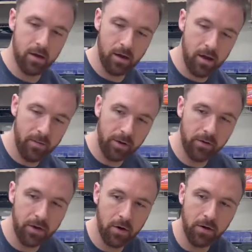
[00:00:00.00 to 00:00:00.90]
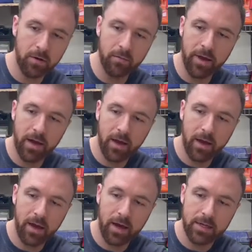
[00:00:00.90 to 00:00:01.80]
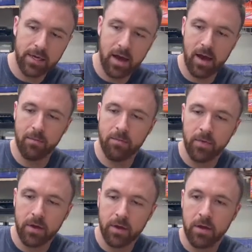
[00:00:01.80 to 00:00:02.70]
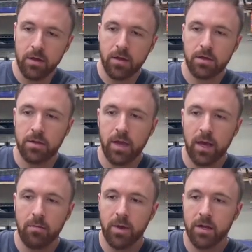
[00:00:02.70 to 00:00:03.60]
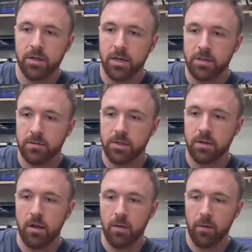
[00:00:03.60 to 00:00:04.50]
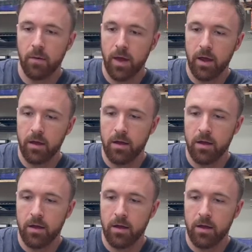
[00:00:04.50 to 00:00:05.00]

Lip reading: and only go a little bit at a time, so you can make adjustments along the way.